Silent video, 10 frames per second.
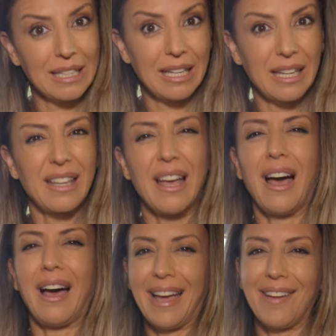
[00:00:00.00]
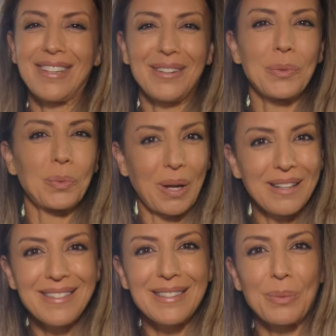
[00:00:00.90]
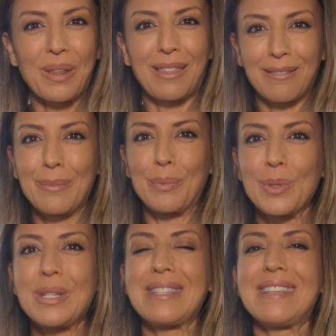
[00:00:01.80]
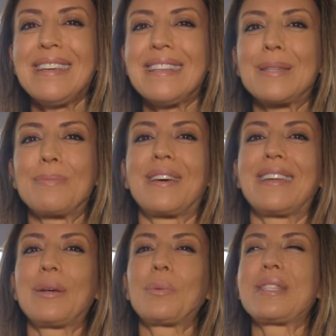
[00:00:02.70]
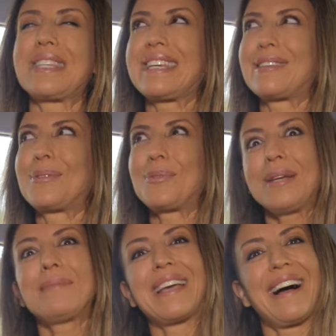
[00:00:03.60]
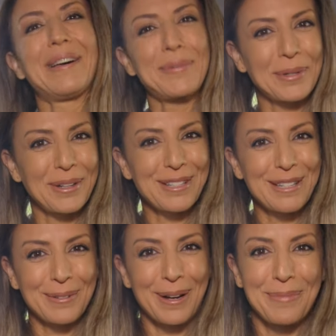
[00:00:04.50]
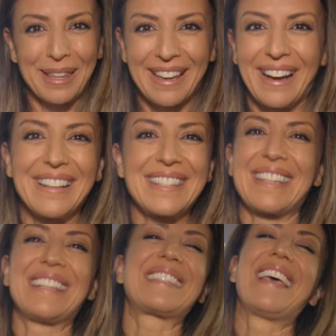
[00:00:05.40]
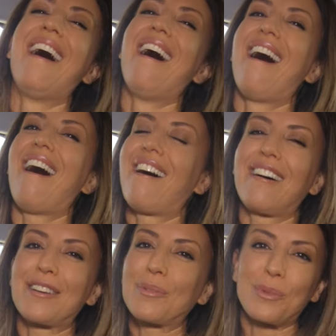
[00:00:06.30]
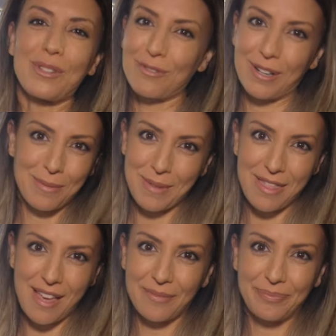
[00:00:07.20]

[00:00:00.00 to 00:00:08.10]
here. I have done it once with 3 booster seats, but it was extremely hard work to do up the car seats. I wouldn't recommend that.